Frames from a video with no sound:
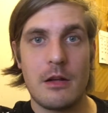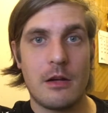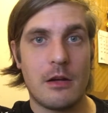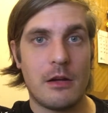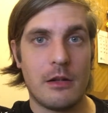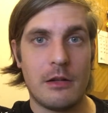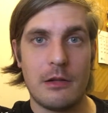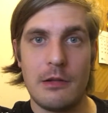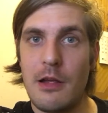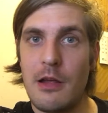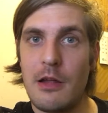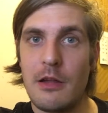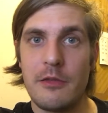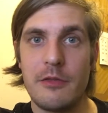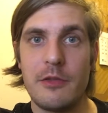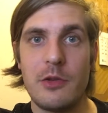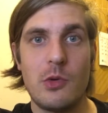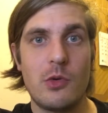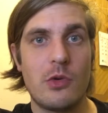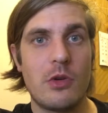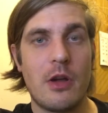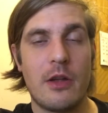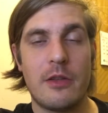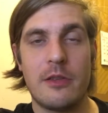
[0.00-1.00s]
a lot of
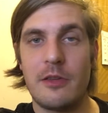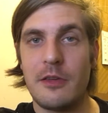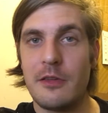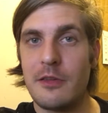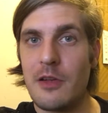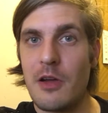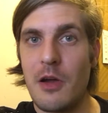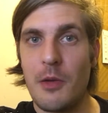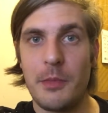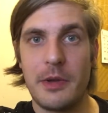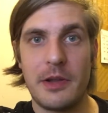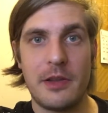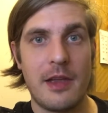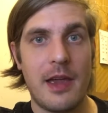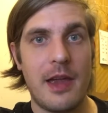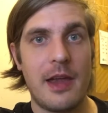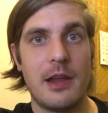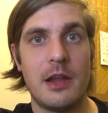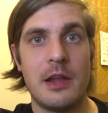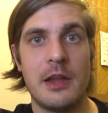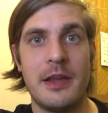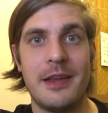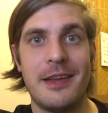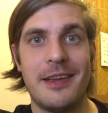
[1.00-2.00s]
new content coming
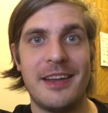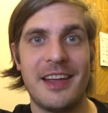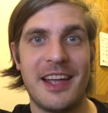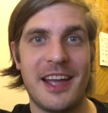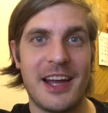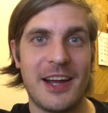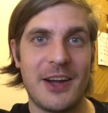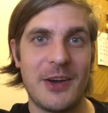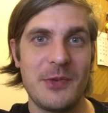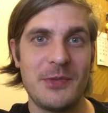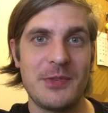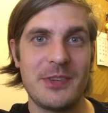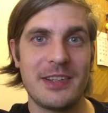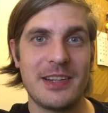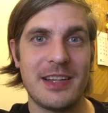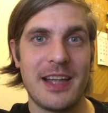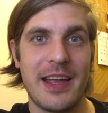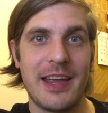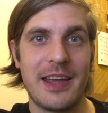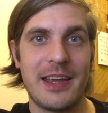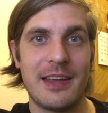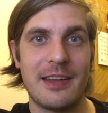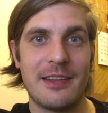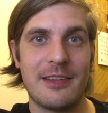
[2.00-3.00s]
daily I hope you
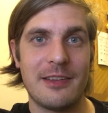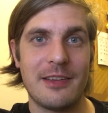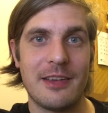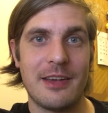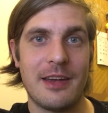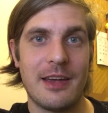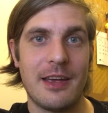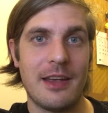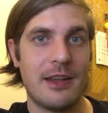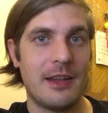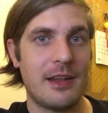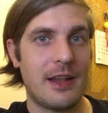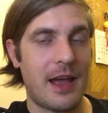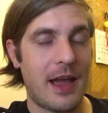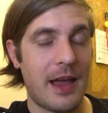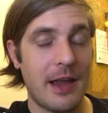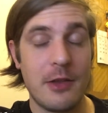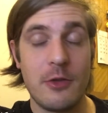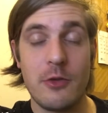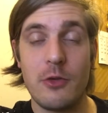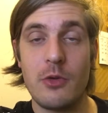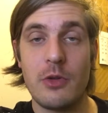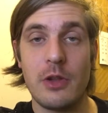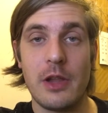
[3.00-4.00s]
like it and
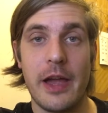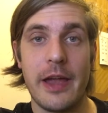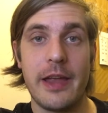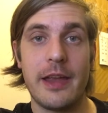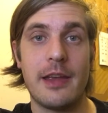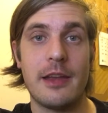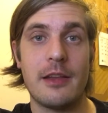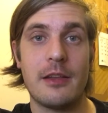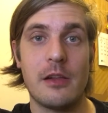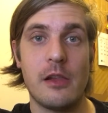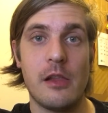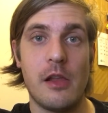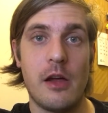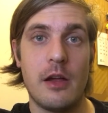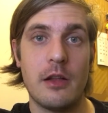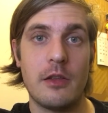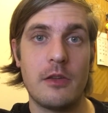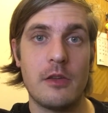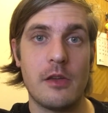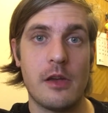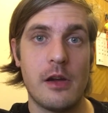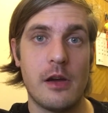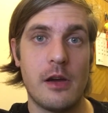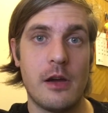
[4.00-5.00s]
I do like it a
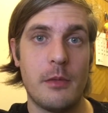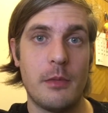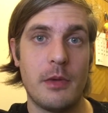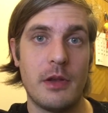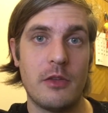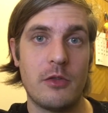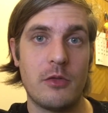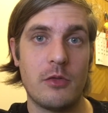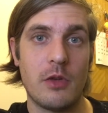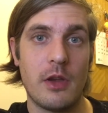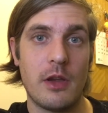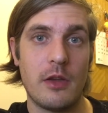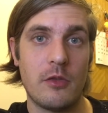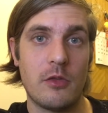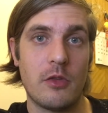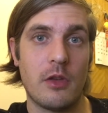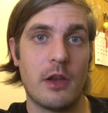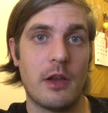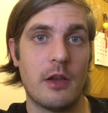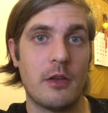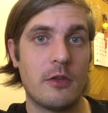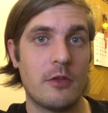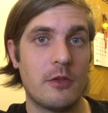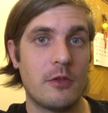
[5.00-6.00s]
lot um, it's it's
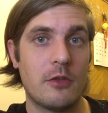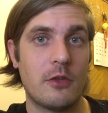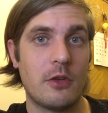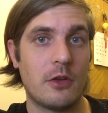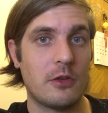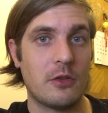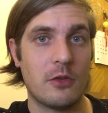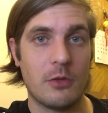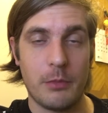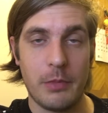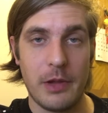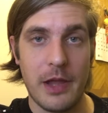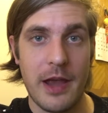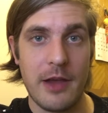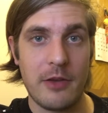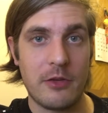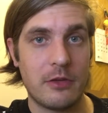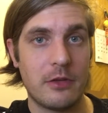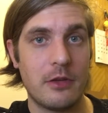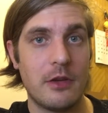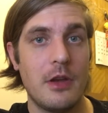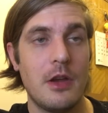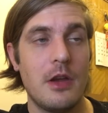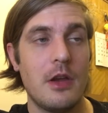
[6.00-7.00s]
it's such a
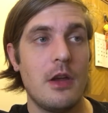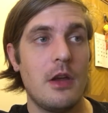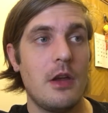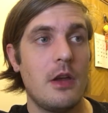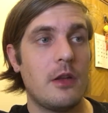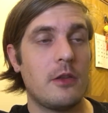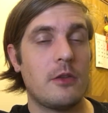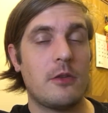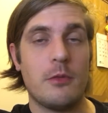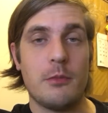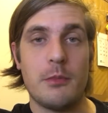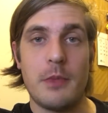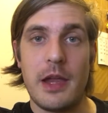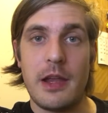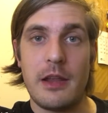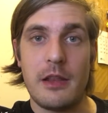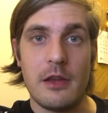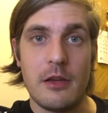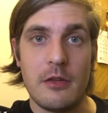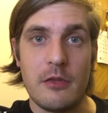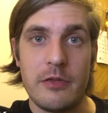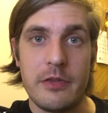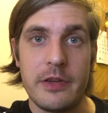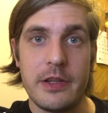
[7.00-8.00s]
blast to make
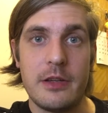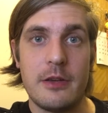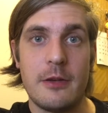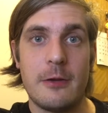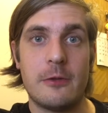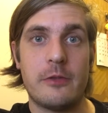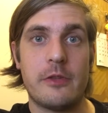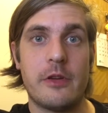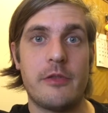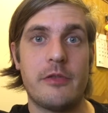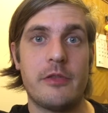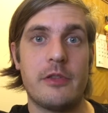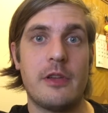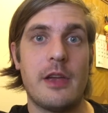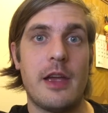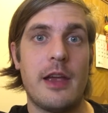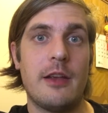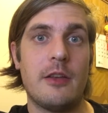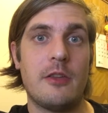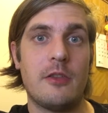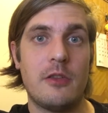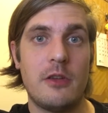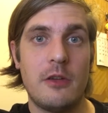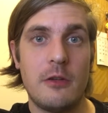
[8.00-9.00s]
these videos every
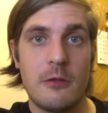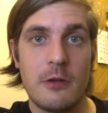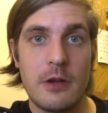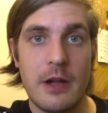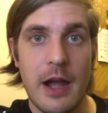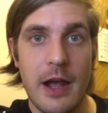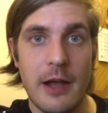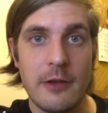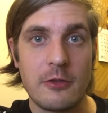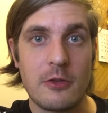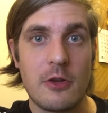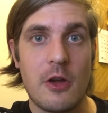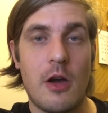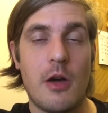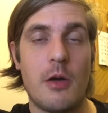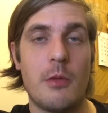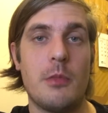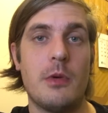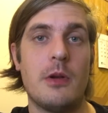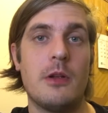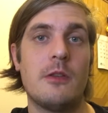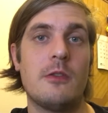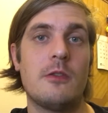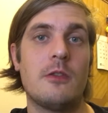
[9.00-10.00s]
day see you guys
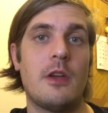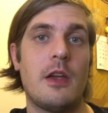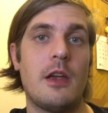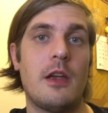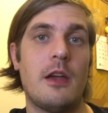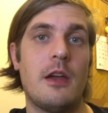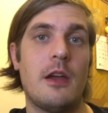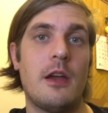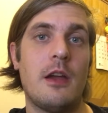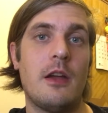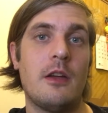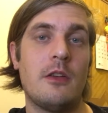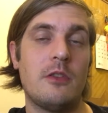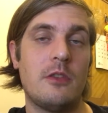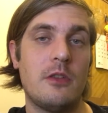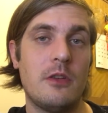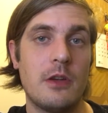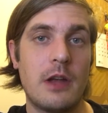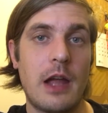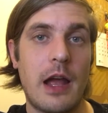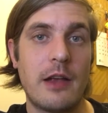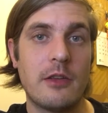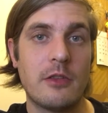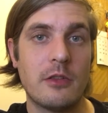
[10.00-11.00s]
comments uh, see
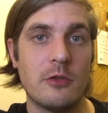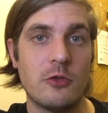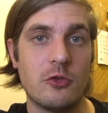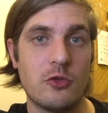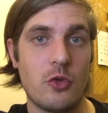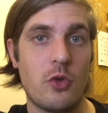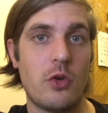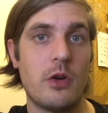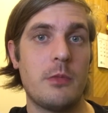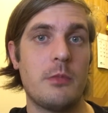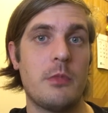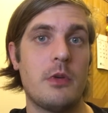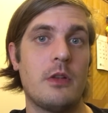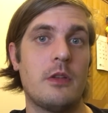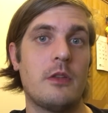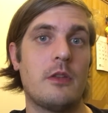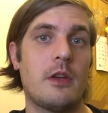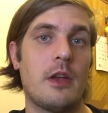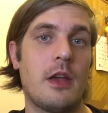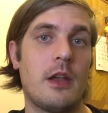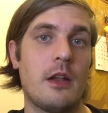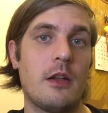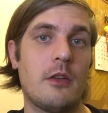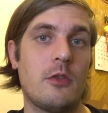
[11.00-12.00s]
you guys enjoyment
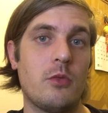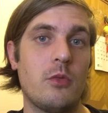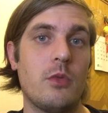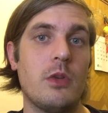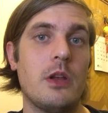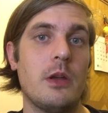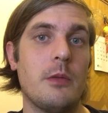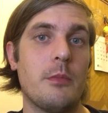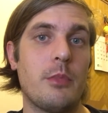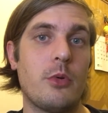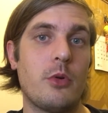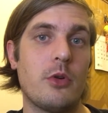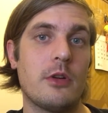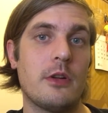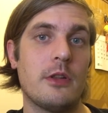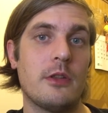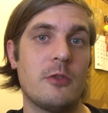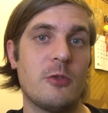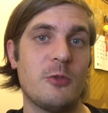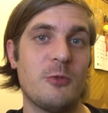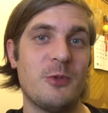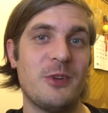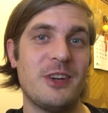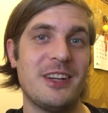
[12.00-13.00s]
and that's really important
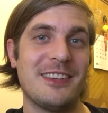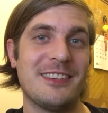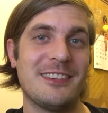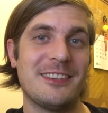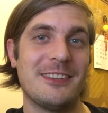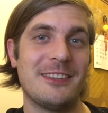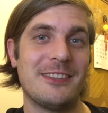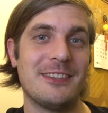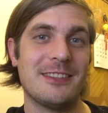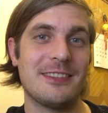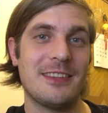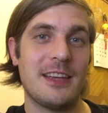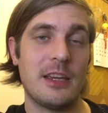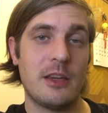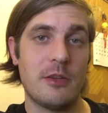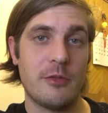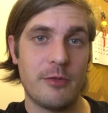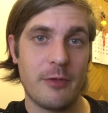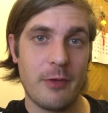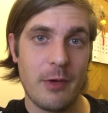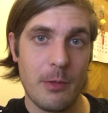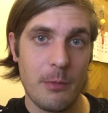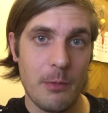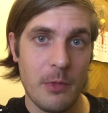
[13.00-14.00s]
to me so thank you
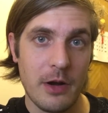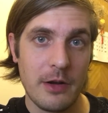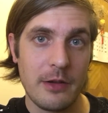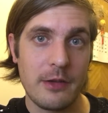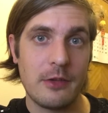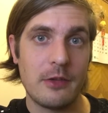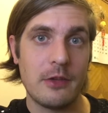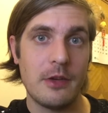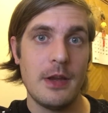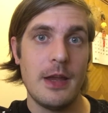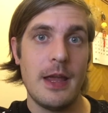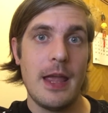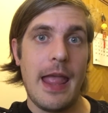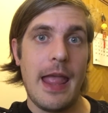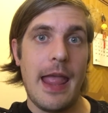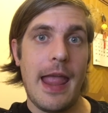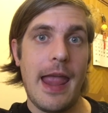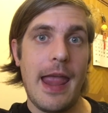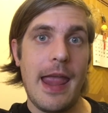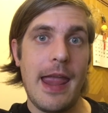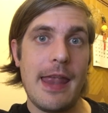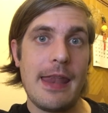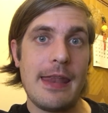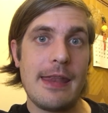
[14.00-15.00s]
very much
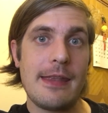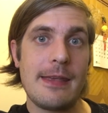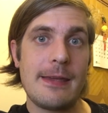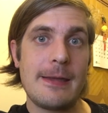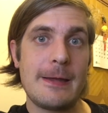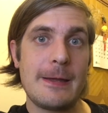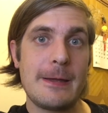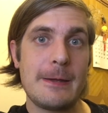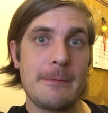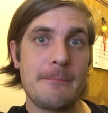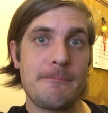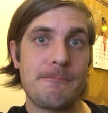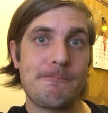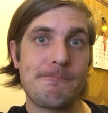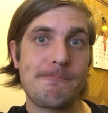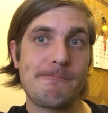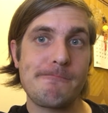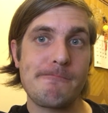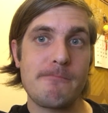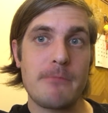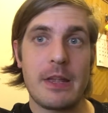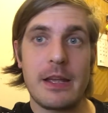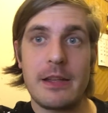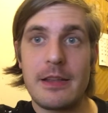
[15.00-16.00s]
and
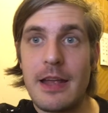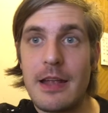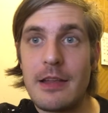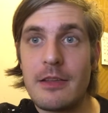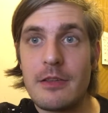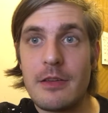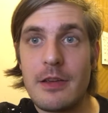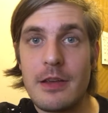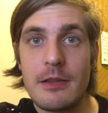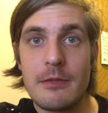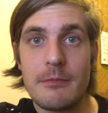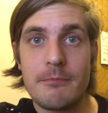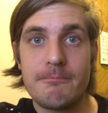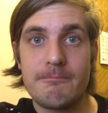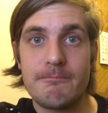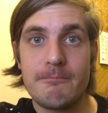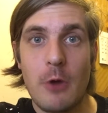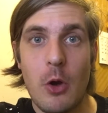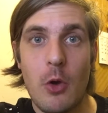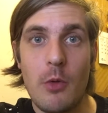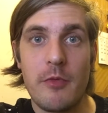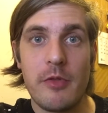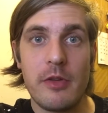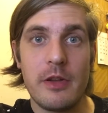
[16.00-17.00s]
um, that's it
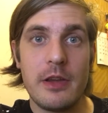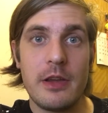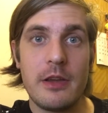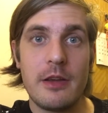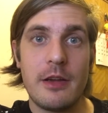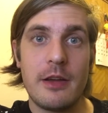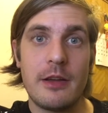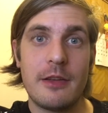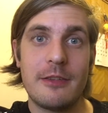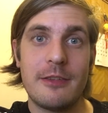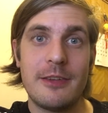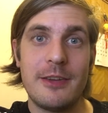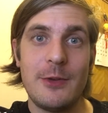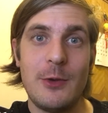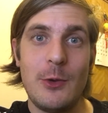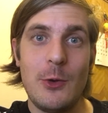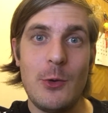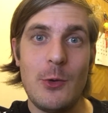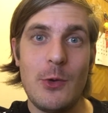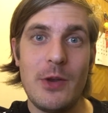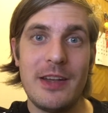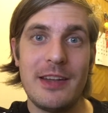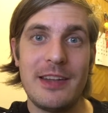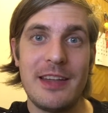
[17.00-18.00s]
hopefully uh, see
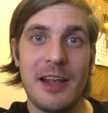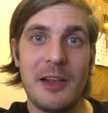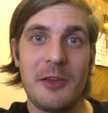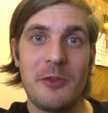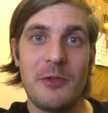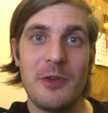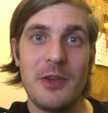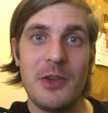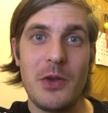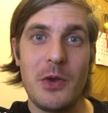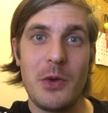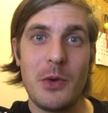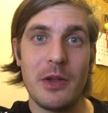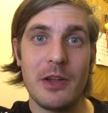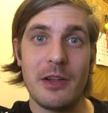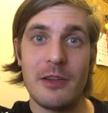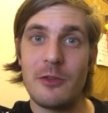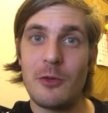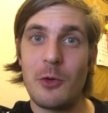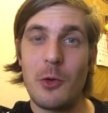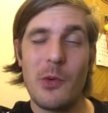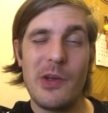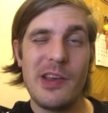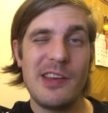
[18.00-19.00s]
you in the next video and
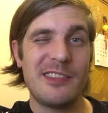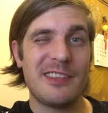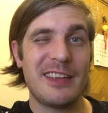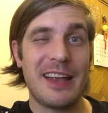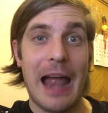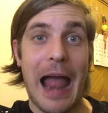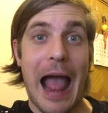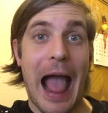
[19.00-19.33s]
as always